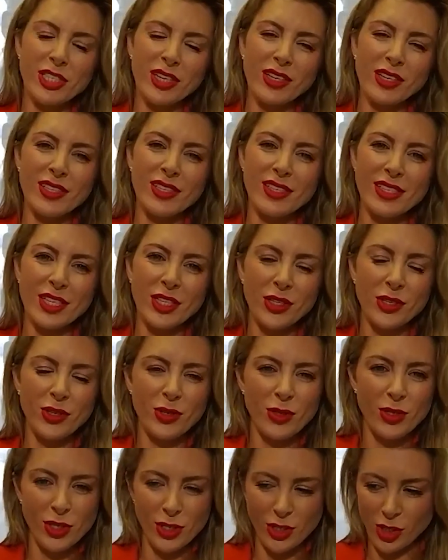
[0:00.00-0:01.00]
Douglass, thank
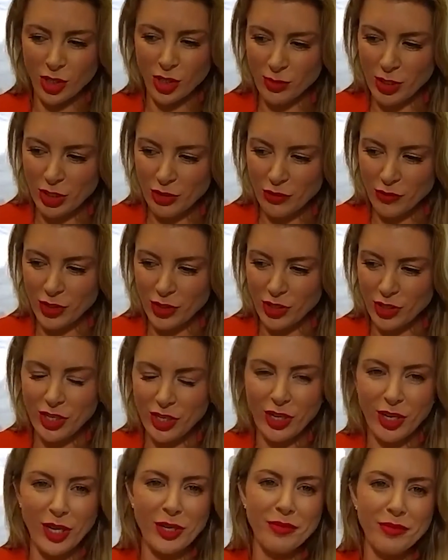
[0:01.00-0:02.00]
you so much for your
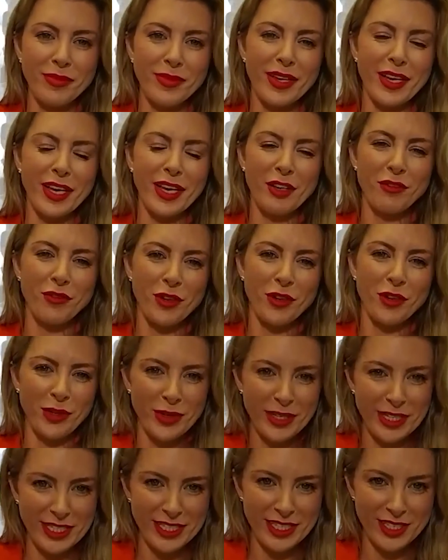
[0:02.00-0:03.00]
time and for
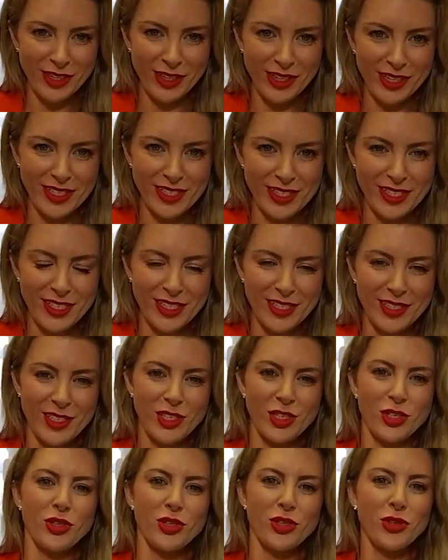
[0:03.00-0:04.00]
your insights into
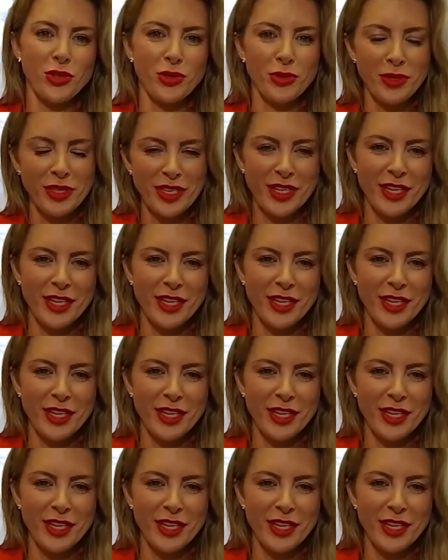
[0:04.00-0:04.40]
this new